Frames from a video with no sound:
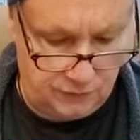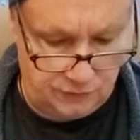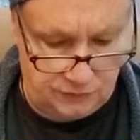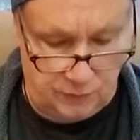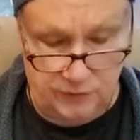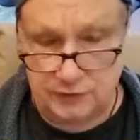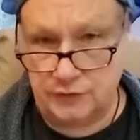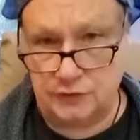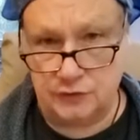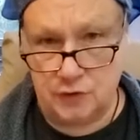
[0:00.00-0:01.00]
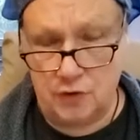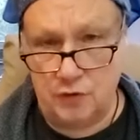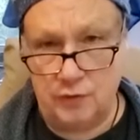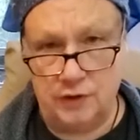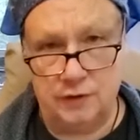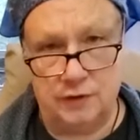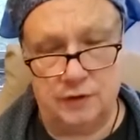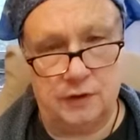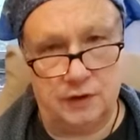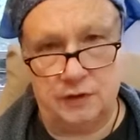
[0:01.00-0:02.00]
some of this is karmic, and
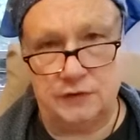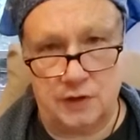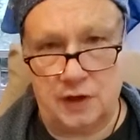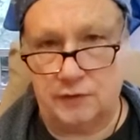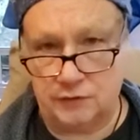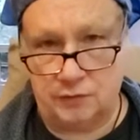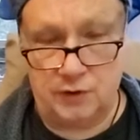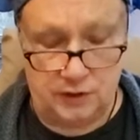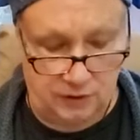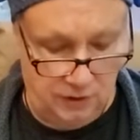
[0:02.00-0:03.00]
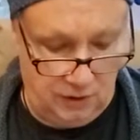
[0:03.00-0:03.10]
again, it's not to me.